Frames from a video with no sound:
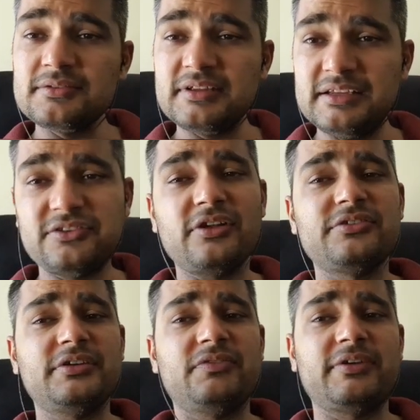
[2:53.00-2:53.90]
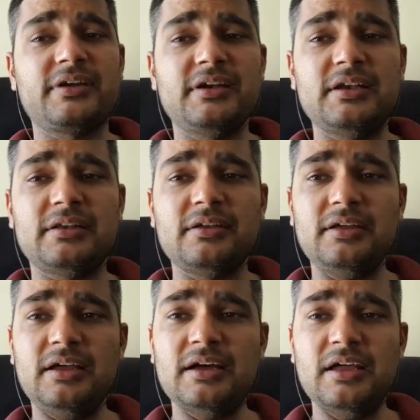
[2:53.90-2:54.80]
It's also difficult
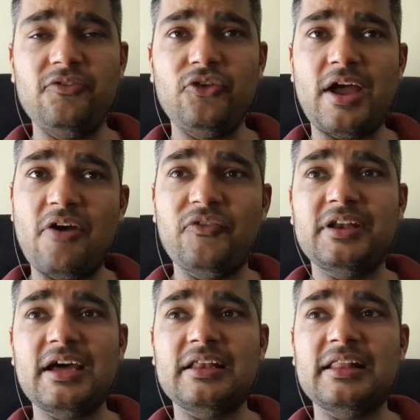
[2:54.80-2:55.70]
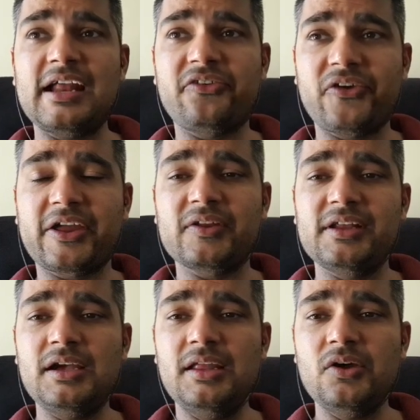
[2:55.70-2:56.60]
if you haven't done that
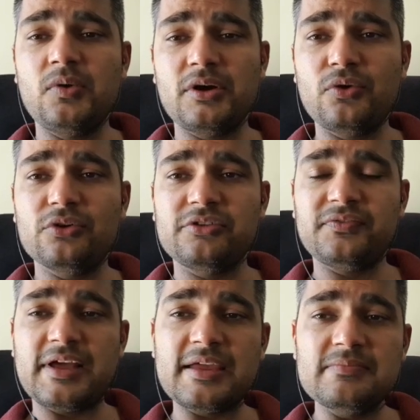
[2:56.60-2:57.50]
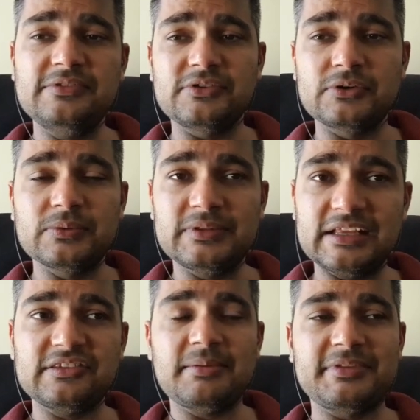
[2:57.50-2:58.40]
regularly over a course of time. So
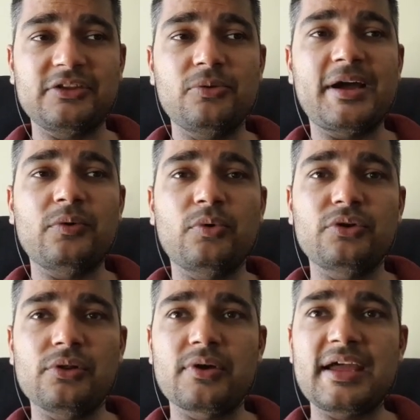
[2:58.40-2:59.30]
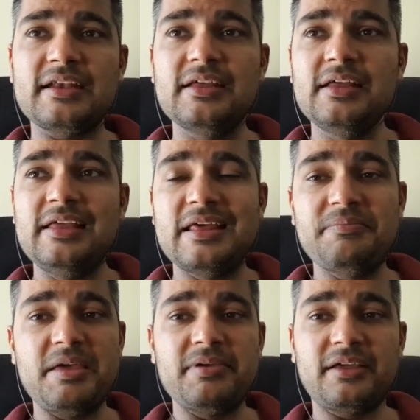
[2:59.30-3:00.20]
that's something you might want to look at and
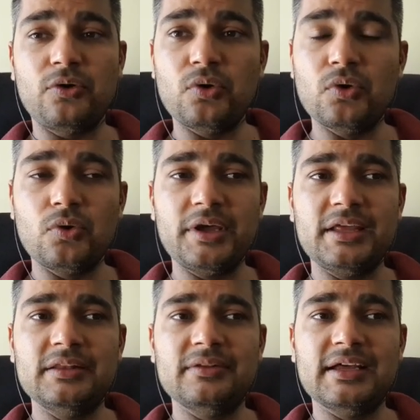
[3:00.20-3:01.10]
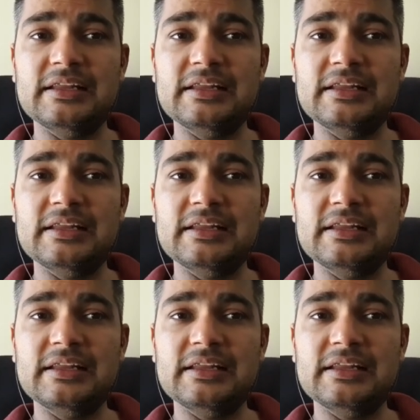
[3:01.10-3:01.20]
maybe go in a